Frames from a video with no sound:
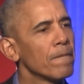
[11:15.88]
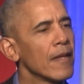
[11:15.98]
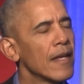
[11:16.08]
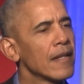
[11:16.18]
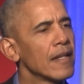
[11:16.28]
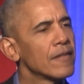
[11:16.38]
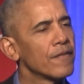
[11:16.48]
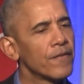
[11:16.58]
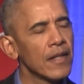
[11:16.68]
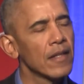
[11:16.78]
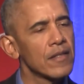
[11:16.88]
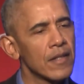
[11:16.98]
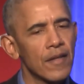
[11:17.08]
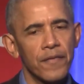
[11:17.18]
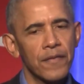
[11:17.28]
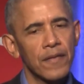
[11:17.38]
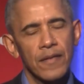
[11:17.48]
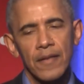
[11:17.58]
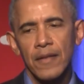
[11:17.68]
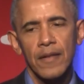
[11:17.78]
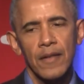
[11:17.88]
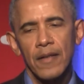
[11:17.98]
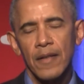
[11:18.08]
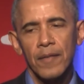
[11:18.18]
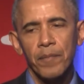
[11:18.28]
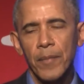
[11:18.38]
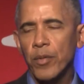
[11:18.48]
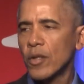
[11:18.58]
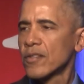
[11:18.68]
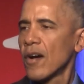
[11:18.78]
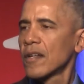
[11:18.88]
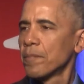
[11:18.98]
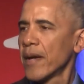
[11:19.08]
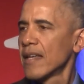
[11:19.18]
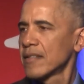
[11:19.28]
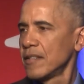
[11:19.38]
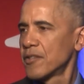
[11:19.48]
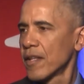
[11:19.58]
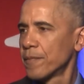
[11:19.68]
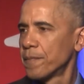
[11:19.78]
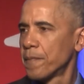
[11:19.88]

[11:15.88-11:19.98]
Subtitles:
and to feel as if people are talking past each other.